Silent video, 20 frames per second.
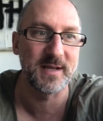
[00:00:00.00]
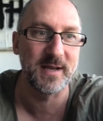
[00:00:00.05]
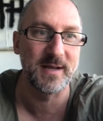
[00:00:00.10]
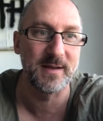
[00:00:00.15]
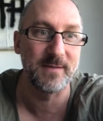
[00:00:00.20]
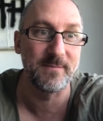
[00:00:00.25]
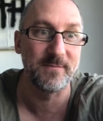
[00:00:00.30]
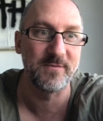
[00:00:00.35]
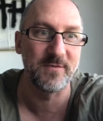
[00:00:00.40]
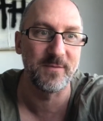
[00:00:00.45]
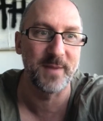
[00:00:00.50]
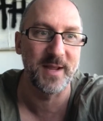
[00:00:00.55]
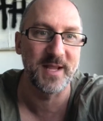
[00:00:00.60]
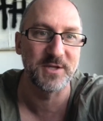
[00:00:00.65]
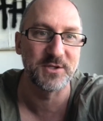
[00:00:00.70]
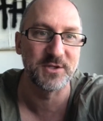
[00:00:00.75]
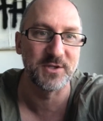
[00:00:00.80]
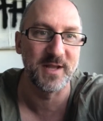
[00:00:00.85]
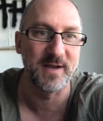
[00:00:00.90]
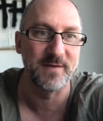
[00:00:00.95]
from
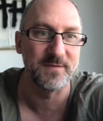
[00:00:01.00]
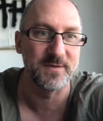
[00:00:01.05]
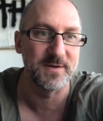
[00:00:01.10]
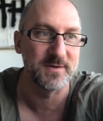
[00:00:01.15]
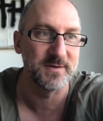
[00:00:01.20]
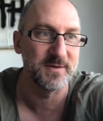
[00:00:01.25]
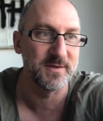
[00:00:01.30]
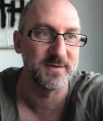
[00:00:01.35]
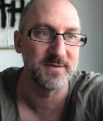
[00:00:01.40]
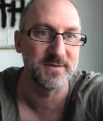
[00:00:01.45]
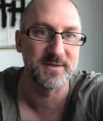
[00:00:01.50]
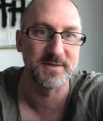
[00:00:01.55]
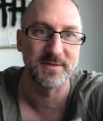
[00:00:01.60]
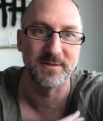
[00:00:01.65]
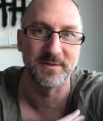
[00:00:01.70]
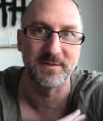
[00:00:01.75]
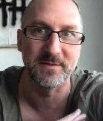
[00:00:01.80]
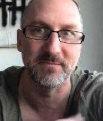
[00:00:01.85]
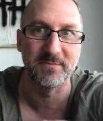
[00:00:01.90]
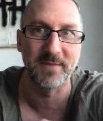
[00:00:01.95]
age 11
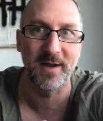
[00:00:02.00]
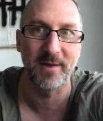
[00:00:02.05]
until